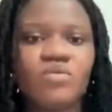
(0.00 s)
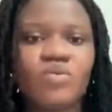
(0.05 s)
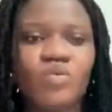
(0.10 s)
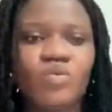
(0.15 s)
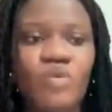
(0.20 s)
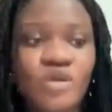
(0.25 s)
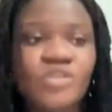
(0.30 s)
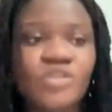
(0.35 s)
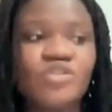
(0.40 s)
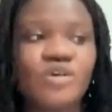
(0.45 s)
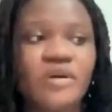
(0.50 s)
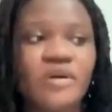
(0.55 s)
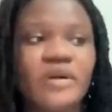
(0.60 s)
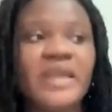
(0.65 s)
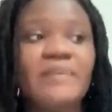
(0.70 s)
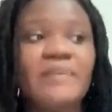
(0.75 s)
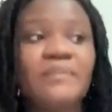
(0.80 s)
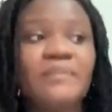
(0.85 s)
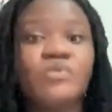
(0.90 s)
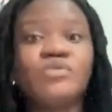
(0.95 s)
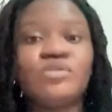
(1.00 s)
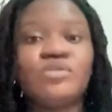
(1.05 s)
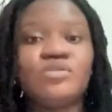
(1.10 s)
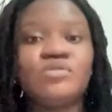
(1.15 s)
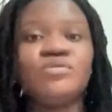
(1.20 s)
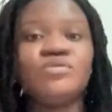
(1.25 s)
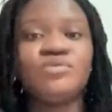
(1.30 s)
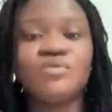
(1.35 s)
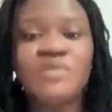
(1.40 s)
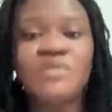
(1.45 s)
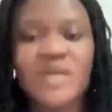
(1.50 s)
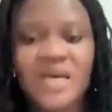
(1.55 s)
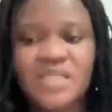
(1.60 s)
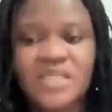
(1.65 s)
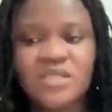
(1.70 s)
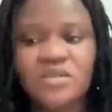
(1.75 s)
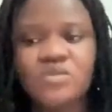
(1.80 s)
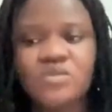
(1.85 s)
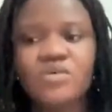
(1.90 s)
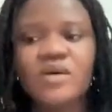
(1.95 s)
once you're able to do
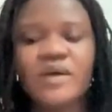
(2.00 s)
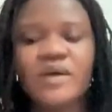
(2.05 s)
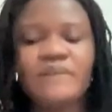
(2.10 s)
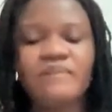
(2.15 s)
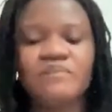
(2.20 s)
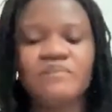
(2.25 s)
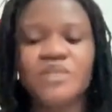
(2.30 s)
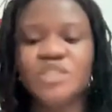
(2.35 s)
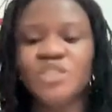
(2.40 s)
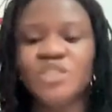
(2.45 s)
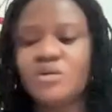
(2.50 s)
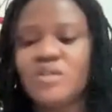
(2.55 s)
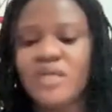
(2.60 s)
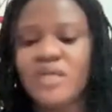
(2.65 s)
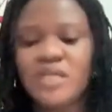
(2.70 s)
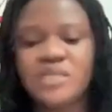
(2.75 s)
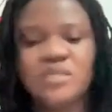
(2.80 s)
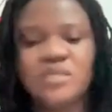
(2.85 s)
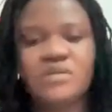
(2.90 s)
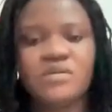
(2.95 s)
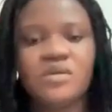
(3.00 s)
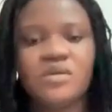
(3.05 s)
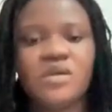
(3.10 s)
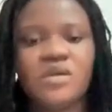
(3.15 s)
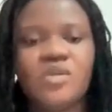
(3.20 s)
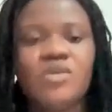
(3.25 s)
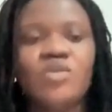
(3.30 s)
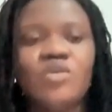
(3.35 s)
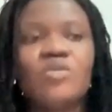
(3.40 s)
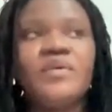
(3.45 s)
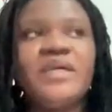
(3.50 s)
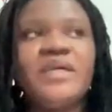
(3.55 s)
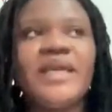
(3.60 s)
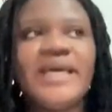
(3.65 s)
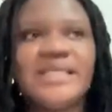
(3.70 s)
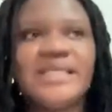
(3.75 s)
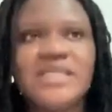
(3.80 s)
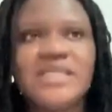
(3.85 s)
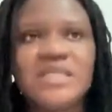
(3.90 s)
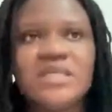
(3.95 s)
that, you can be sure that you'll be
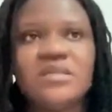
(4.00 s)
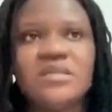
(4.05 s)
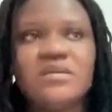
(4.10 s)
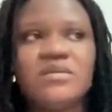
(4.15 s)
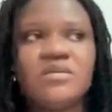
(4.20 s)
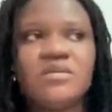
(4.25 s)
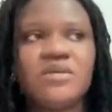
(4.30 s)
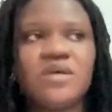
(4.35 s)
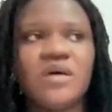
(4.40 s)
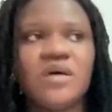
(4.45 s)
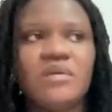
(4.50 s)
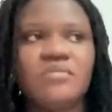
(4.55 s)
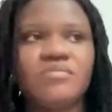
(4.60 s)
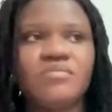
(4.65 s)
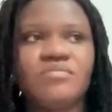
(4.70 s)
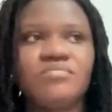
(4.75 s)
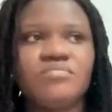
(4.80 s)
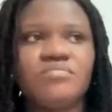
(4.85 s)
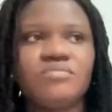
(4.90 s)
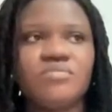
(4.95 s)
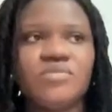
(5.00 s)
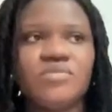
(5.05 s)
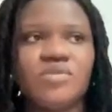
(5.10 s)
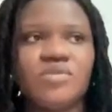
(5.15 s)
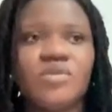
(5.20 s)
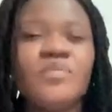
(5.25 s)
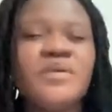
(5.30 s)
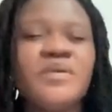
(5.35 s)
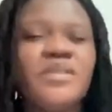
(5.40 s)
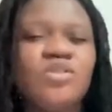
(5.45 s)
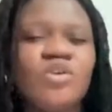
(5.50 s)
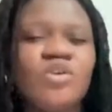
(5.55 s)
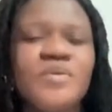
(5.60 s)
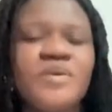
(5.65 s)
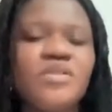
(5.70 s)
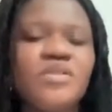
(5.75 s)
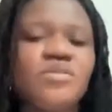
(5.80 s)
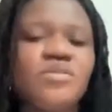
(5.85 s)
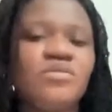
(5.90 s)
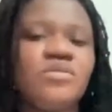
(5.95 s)
getting you'll
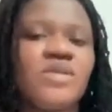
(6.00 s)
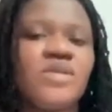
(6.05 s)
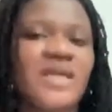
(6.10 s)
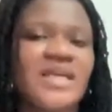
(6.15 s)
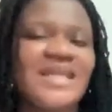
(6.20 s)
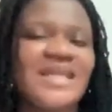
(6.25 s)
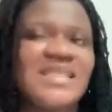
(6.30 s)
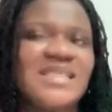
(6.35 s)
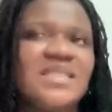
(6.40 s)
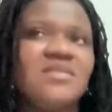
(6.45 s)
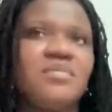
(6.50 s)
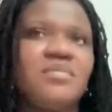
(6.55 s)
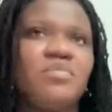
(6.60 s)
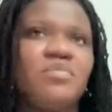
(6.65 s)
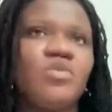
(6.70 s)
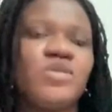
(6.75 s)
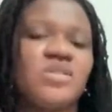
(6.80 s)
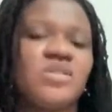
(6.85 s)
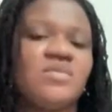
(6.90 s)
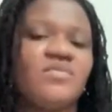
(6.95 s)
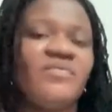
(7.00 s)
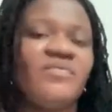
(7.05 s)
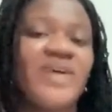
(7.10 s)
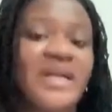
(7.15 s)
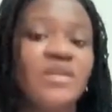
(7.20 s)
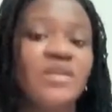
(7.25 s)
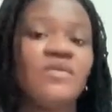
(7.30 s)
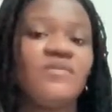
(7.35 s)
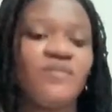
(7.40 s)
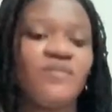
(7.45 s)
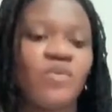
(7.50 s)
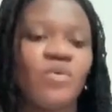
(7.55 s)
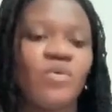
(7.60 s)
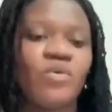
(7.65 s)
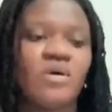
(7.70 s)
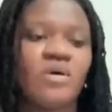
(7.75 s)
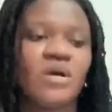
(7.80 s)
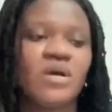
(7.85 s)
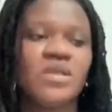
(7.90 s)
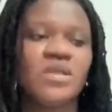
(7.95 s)
be getting the most value
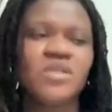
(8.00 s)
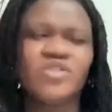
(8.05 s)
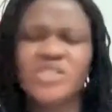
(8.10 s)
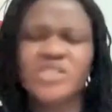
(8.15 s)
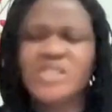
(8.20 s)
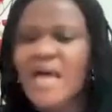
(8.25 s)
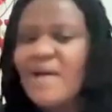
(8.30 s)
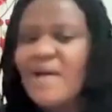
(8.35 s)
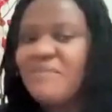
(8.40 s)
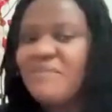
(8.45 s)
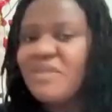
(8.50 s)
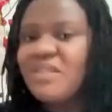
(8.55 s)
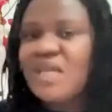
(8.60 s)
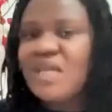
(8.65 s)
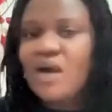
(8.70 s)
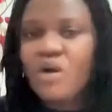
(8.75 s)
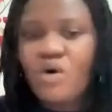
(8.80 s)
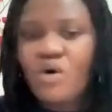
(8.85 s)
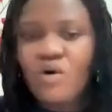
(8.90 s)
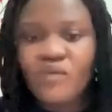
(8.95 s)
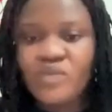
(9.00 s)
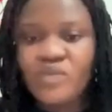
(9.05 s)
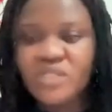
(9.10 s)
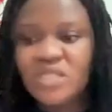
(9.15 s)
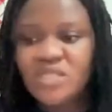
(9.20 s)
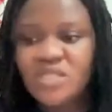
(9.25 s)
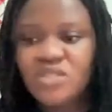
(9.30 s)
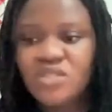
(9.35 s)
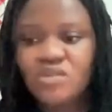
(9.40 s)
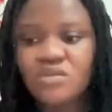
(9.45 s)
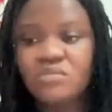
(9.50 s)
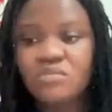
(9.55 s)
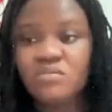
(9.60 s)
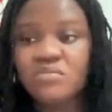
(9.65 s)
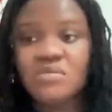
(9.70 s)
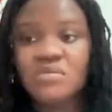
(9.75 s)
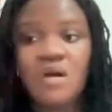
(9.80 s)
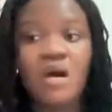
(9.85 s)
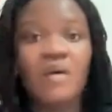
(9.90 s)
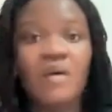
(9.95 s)
for just having that
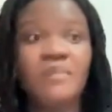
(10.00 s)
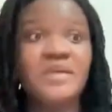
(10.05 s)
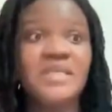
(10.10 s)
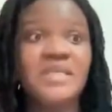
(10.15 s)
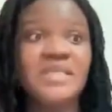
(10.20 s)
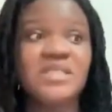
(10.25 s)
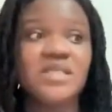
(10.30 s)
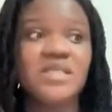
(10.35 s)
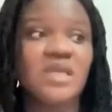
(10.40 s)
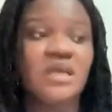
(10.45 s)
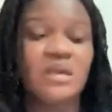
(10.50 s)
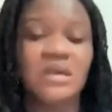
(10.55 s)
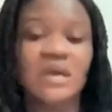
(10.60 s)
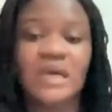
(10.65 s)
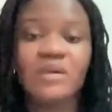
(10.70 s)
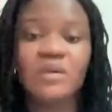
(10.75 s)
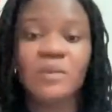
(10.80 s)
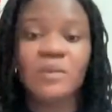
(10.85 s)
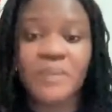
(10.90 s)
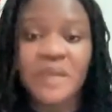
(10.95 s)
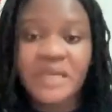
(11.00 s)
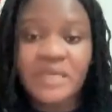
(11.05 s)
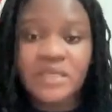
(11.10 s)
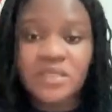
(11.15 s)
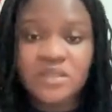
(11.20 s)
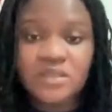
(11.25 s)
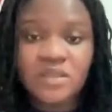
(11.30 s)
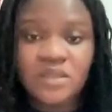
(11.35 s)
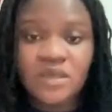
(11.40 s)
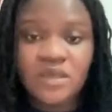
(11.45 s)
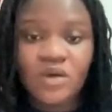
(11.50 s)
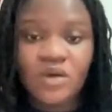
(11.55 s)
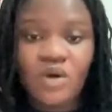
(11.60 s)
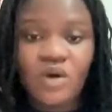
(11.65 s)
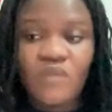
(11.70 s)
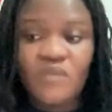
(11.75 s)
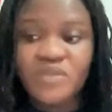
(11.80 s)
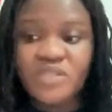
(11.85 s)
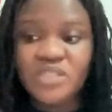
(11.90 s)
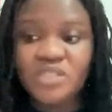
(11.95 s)
conversation, albeit an unpaid
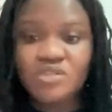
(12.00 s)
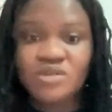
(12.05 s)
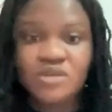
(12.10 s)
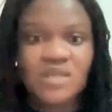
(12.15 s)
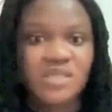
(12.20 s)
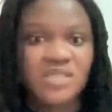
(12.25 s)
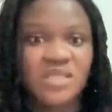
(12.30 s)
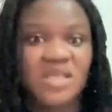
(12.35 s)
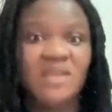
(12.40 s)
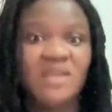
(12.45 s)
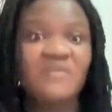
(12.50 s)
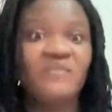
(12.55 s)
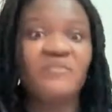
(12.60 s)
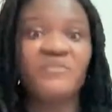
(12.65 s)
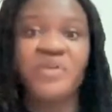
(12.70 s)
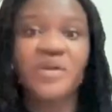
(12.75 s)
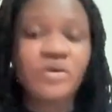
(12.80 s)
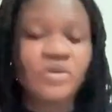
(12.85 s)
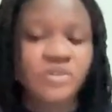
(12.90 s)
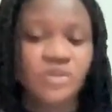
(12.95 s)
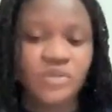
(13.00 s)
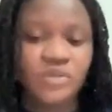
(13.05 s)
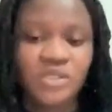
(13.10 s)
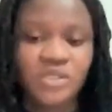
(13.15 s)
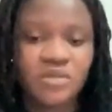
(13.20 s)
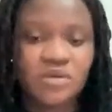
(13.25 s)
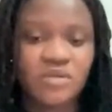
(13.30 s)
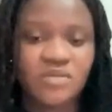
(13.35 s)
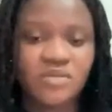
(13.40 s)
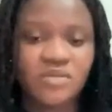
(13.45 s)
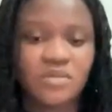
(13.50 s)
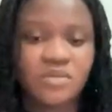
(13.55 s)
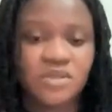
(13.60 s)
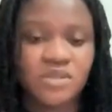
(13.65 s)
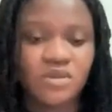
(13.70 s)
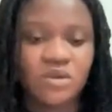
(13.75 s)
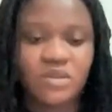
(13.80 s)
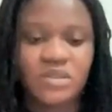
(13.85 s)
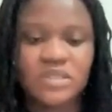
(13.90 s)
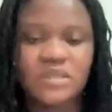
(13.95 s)
conversation, say a free consultation of some
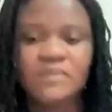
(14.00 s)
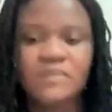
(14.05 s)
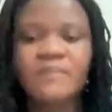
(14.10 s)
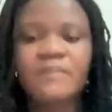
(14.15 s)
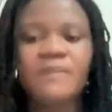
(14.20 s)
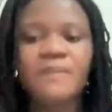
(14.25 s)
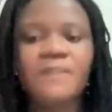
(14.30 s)
sort.